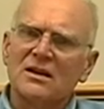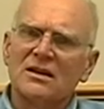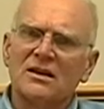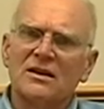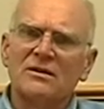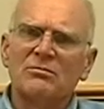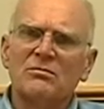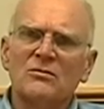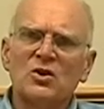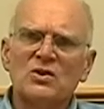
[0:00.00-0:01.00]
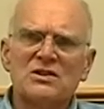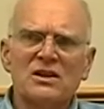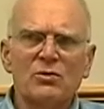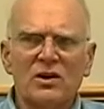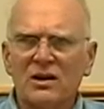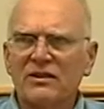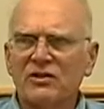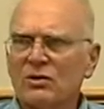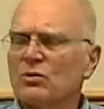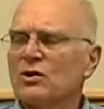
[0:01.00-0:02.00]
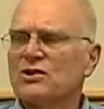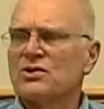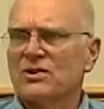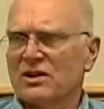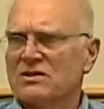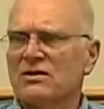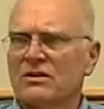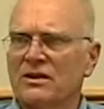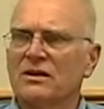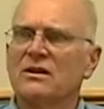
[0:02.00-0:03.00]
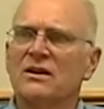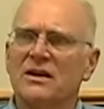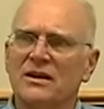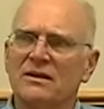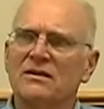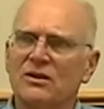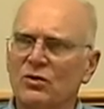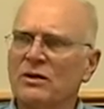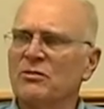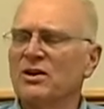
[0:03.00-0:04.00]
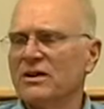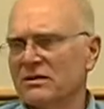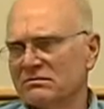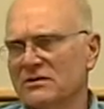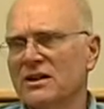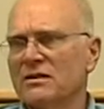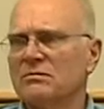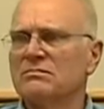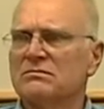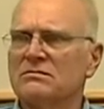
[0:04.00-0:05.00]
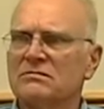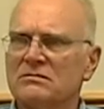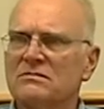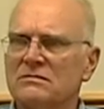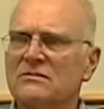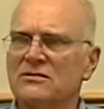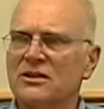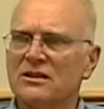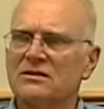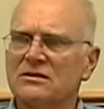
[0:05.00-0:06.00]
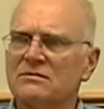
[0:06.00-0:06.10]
Um, mostly what left there were trucks hauling Trucks. uh, equipment and, Equipment and, and, supplies? yes.